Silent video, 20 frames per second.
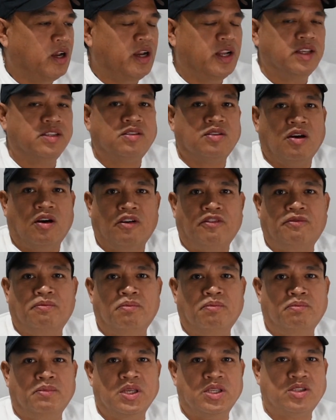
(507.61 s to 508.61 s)
list of
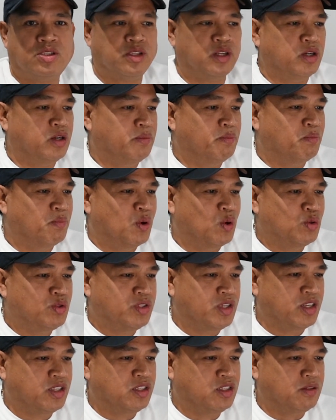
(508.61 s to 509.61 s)
Mr.
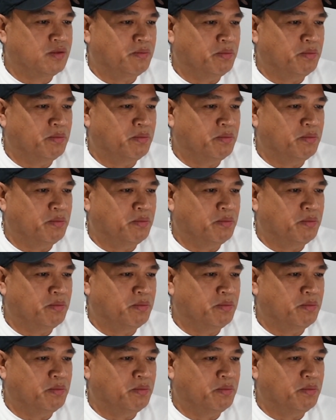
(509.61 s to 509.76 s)
Moses